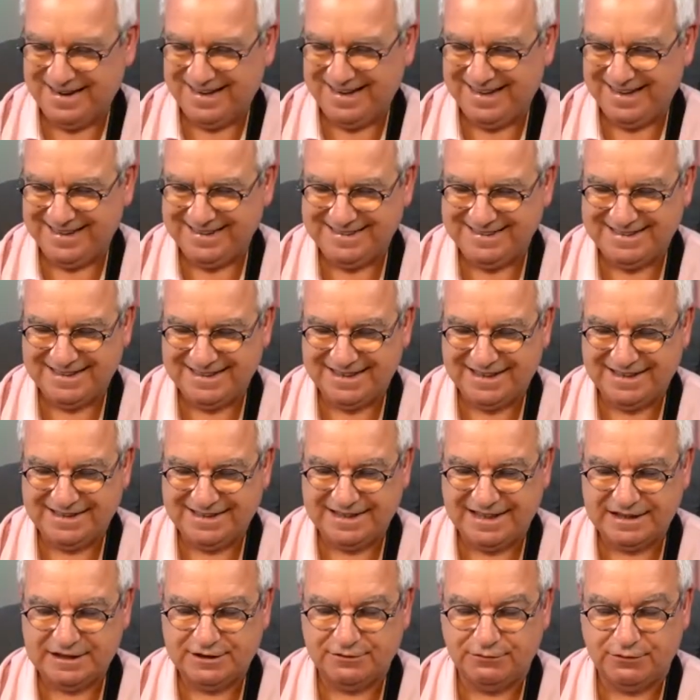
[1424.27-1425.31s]
and uh,
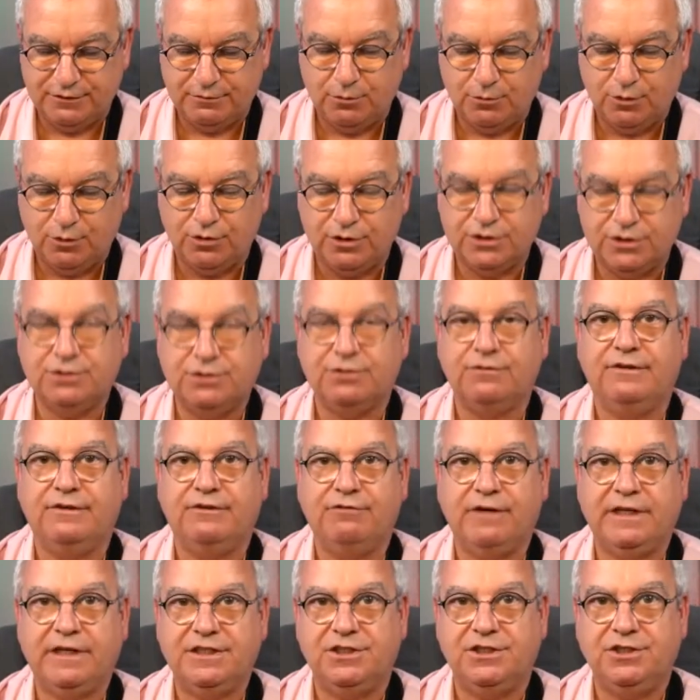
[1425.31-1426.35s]
that's for more sort of
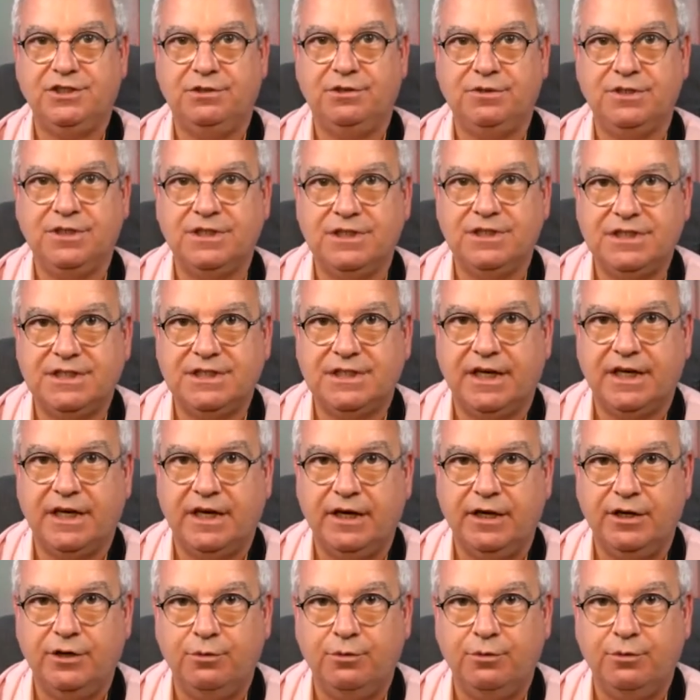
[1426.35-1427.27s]
advanced students uh,